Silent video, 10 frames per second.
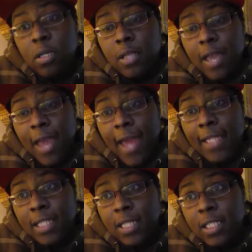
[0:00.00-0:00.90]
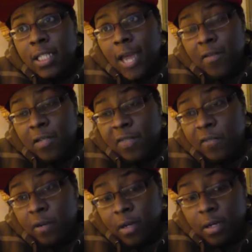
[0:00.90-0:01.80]
they accidentally scheduled it
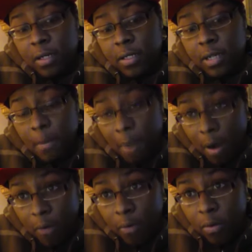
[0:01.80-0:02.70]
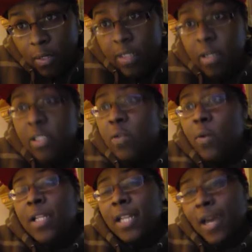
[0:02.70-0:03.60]
for tomorrow, and there's no
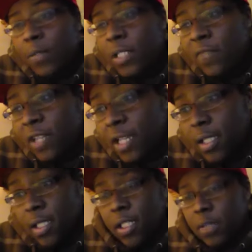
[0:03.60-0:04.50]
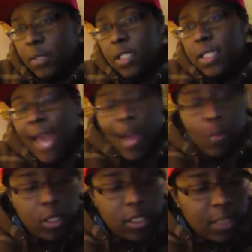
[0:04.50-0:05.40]
way that I was even in the system because the guy
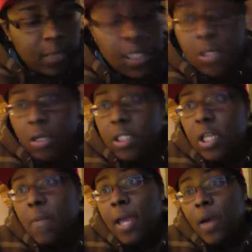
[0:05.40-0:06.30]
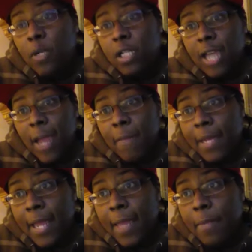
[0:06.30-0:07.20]
would have seen me in there somehow when he typed my
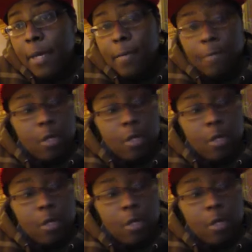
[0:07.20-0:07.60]
name up.